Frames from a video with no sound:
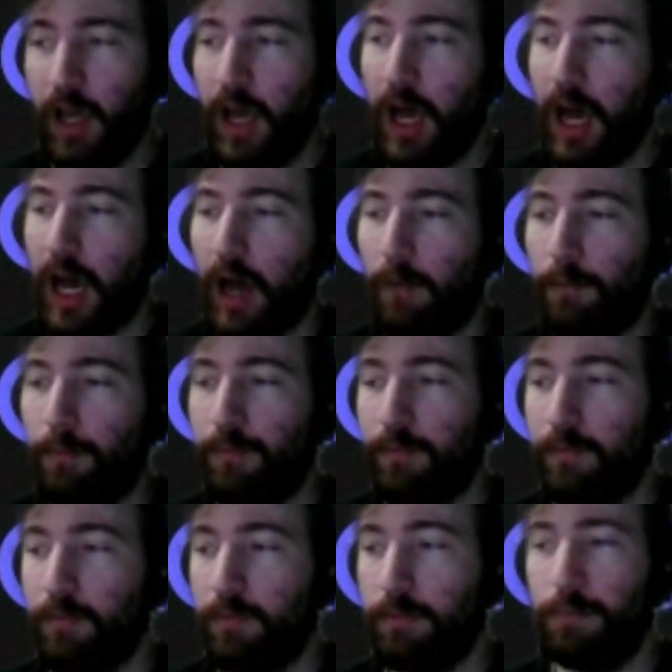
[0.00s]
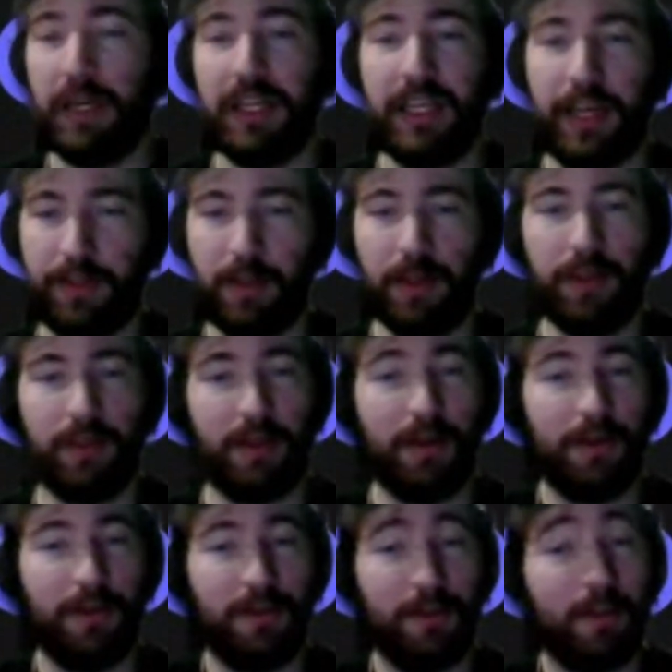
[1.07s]
But again,
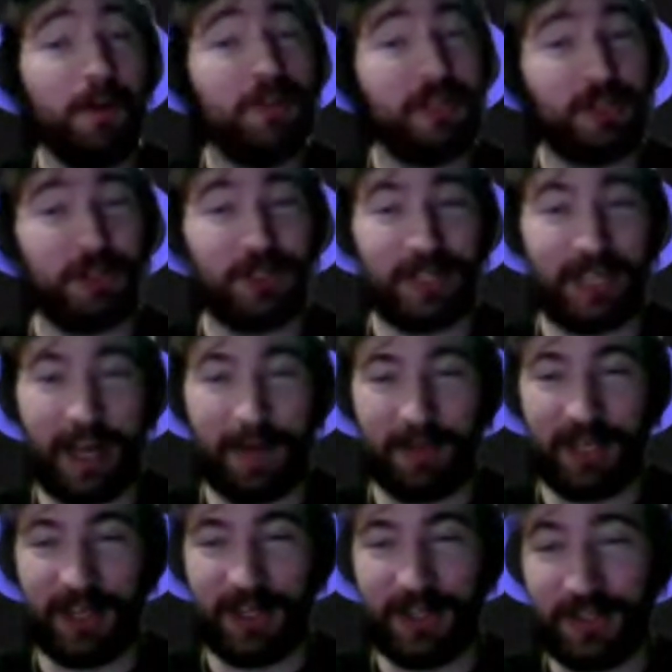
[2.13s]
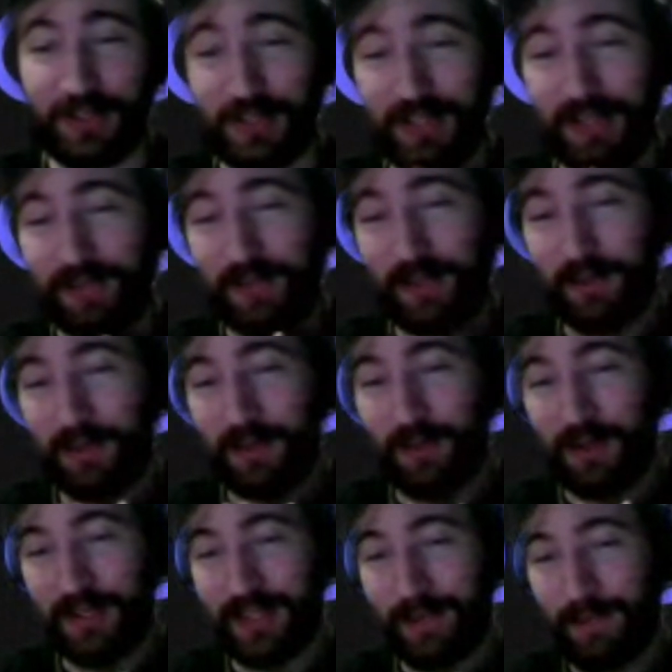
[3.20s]
the most interesting applications are definitely going to be the
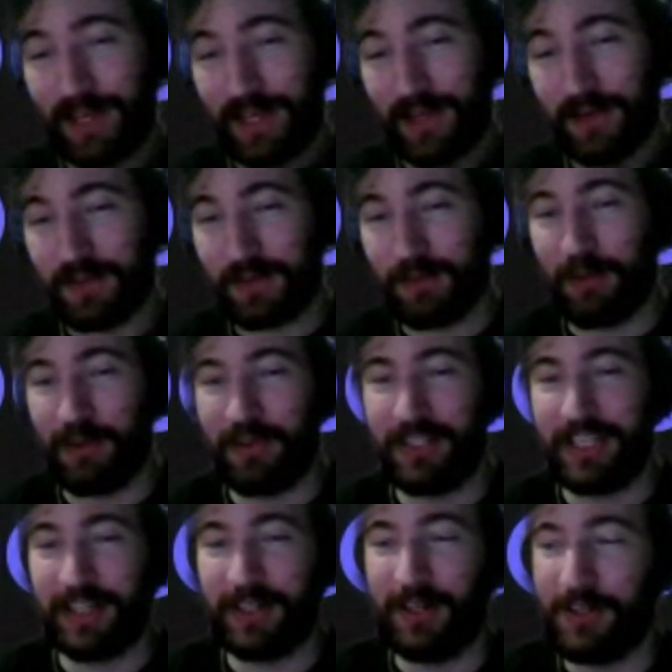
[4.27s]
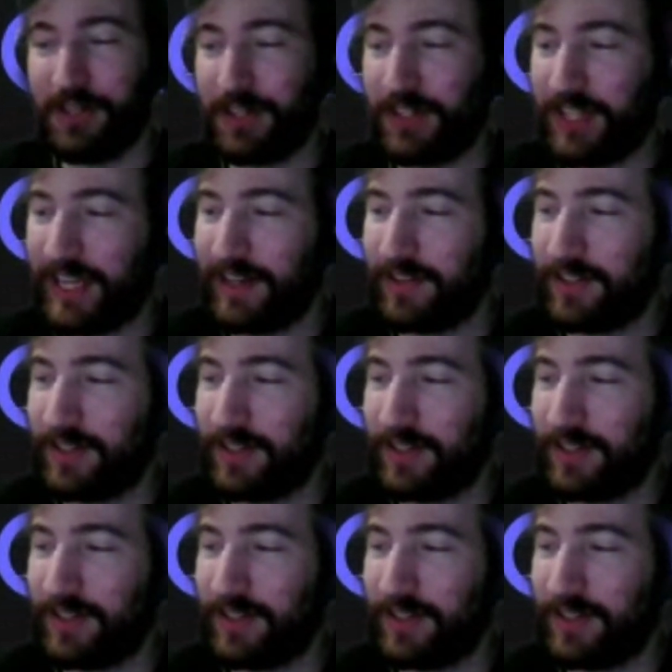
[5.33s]
ones that make use of both technology stacks.